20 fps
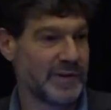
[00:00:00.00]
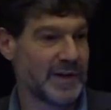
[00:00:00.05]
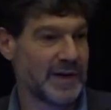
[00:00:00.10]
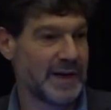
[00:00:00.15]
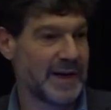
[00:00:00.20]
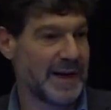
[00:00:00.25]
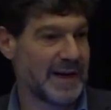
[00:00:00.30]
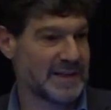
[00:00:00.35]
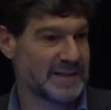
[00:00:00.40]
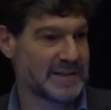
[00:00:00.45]
that it
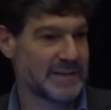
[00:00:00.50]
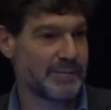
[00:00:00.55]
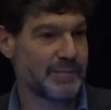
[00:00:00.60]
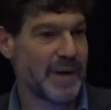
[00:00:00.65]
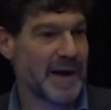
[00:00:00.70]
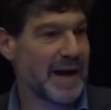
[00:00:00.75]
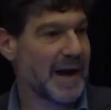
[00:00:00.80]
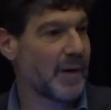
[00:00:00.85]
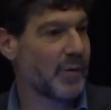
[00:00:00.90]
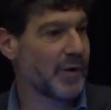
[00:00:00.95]
has the
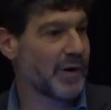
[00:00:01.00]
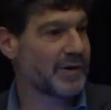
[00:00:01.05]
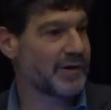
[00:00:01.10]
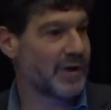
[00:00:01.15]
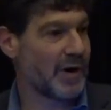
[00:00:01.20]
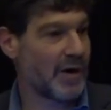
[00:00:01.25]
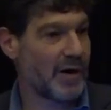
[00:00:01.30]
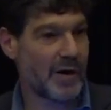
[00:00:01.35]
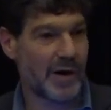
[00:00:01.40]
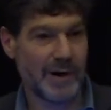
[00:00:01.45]
power
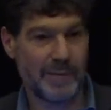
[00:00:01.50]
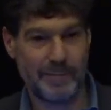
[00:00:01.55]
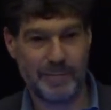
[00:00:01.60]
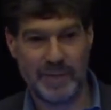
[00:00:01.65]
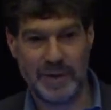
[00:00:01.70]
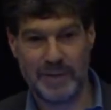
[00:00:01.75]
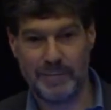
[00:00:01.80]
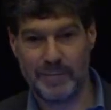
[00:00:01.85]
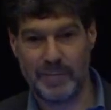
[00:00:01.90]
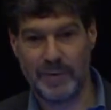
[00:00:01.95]
to harm
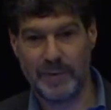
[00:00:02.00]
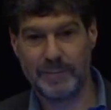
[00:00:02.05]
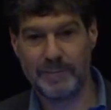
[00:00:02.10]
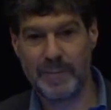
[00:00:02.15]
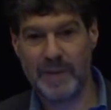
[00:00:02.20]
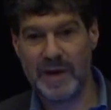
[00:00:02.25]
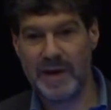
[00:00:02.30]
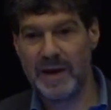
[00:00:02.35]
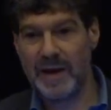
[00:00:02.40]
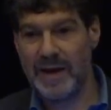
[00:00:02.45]
people,
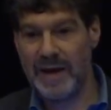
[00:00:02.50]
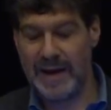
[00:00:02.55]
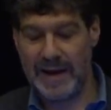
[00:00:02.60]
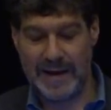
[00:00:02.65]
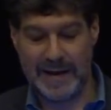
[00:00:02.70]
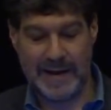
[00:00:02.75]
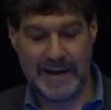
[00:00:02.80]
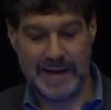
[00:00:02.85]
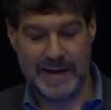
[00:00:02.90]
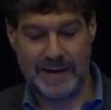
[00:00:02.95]

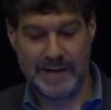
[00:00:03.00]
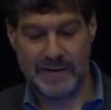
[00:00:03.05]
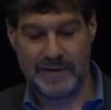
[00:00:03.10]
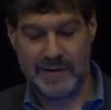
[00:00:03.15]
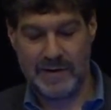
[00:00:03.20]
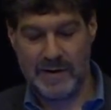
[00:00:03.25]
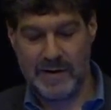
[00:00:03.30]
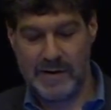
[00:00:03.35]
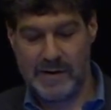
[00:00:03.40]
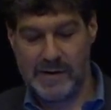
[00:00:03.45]
and
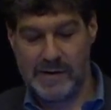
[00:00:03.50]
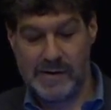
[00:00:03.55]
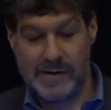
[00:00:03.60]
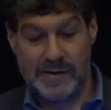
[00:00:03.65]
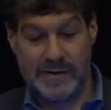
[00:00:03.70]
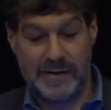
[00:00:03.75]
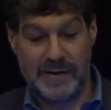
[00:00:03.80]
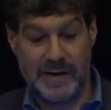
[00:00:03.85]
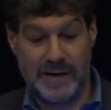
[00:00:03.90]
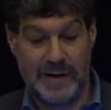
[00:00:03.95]

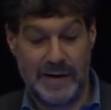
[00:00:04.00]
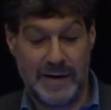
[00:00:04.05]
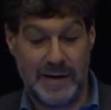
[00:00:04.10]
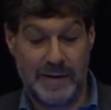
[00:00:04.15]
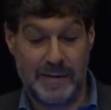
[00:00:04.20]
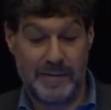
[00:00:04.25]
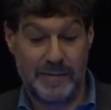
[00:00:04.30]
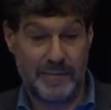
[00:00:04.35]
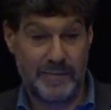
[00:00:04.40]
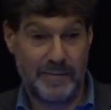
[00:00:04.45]

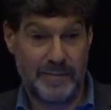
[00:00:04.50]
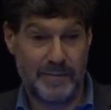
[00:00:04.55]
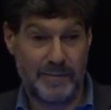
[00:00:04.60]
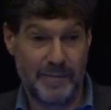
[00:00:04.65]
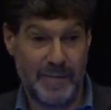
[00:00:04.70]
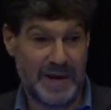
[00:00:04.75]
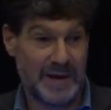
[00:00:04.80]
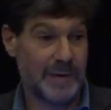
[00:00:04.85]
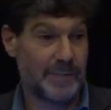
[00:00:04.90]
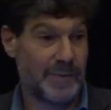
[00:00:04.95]

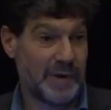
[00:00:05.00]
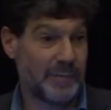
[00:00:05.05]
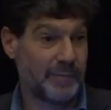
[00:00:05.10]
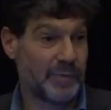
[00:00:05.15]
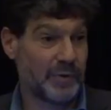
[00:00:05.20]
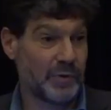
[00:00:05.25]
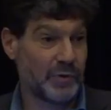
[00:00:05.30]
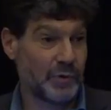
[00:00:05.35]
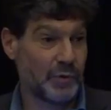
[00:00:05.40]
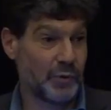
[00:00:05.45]
many
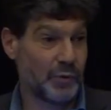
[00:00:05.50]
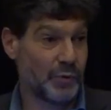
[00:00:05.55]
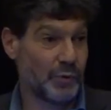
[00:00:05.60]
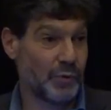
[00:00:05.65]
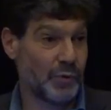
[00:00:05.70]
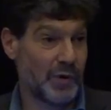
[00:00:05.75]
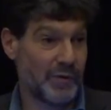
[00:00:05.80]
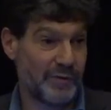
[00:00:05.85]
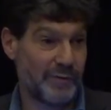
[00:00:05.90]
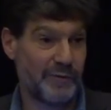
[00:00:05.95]
people
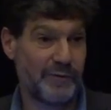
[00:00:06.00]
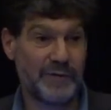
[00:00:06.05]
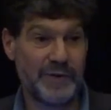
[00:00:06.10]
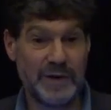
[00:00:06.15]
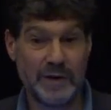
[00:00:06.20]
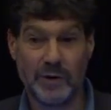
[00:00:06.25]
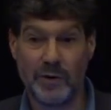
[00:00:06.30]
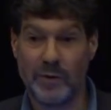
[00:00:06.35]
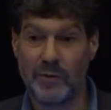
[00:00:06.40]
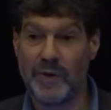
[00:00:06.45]
who
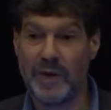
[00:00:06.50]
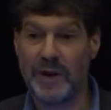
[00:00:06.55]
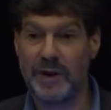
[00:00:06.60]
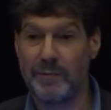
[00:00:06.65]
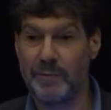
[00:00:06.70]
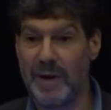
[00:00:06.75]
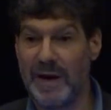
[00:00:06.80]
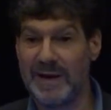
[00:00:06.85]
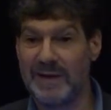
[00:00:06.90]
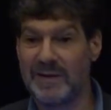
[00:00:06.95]
fear that it
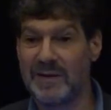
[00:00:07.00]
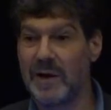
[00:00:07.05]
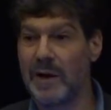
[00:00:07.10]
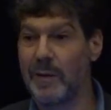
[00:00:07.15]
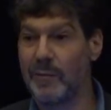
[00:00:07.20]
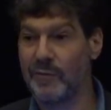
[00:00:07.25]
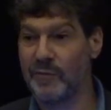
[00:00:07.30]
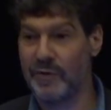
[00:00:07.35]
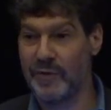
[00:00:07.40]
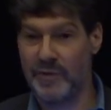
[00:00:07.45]
might
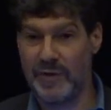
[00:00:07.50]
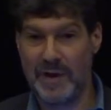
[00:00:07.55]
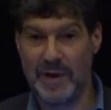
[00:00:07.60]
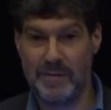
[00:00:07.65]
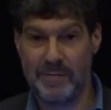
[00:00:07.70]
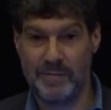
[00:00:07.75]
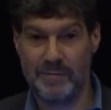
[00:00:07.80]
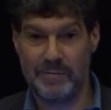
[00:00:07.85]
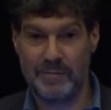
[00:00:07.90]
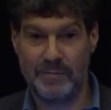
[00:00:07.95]
come for
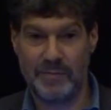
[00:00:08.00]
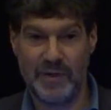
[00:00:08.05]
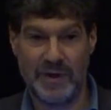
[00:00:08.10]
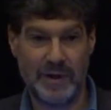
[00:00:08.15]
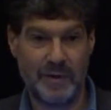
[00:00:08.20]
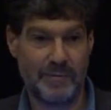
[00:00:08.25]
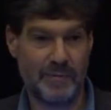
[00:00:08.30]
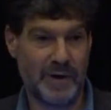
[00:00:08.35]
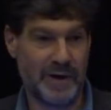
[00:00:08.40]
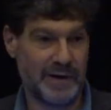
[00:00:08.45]
them, that
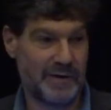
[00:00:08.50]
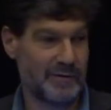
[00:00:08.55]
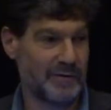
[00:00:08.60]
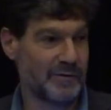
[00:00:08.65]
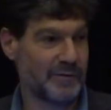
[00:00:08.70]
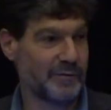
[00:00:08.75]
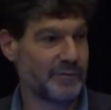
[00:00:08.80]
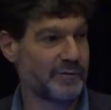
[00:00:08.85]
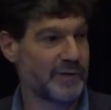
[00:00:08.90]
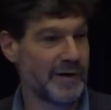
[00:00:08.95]
it might
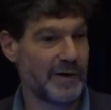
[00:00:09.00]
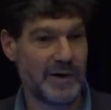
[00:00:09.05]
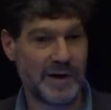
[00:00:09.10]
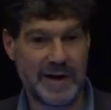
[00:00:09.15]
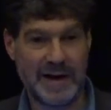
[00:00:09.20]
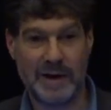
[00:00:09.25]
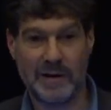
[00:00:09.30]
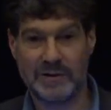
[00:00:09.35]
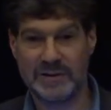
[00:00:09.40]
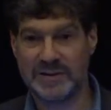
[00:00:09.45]
ferret
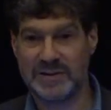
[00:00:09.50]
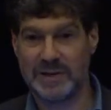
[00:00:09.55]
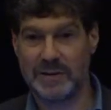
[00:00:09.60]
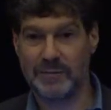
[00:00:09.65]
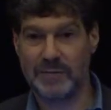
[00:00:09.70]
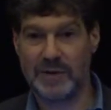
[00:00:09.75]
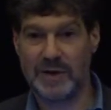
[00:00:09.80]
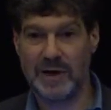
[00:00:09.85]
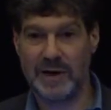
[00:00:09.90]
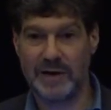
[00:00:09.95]
out
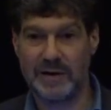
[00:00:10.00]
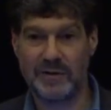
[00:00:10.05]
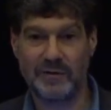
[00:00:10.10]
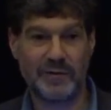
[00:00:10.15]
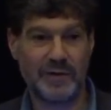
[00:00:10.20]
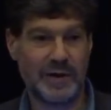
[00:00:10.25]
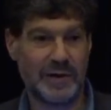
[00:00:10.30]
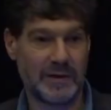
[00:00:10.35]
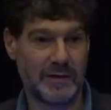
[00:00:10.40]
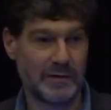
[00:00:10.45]
some kind of
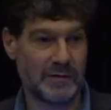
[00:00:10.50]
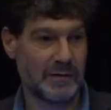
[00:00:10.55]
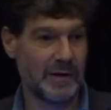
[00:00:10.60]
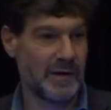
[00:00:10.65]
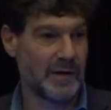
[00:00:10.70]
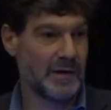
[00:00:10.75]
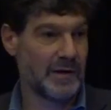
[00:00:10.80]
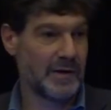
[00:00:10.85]
hidden